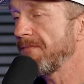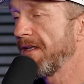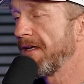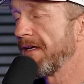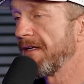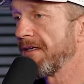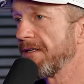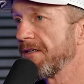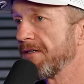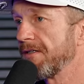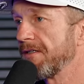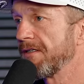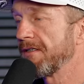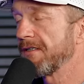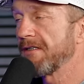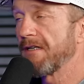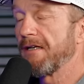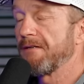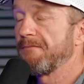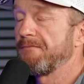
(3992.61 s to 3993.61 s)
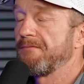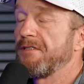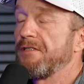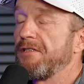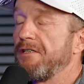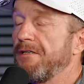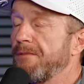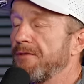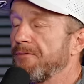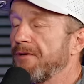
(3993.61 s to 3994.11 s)
And you like the
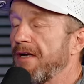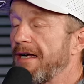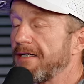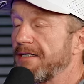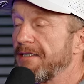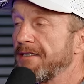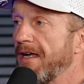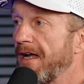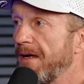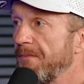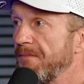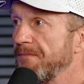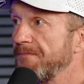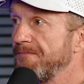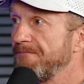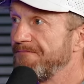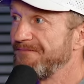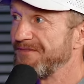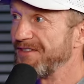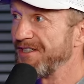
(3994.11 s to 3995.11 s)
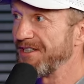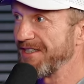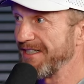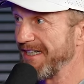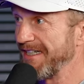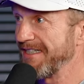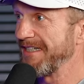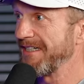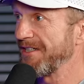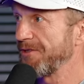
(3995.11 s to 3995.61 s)
human reaction time just
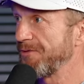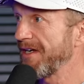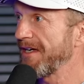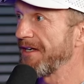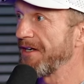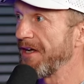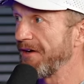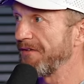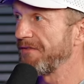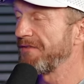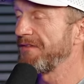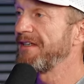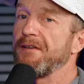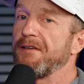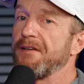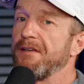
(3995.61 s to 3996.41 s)
isn't quick enough,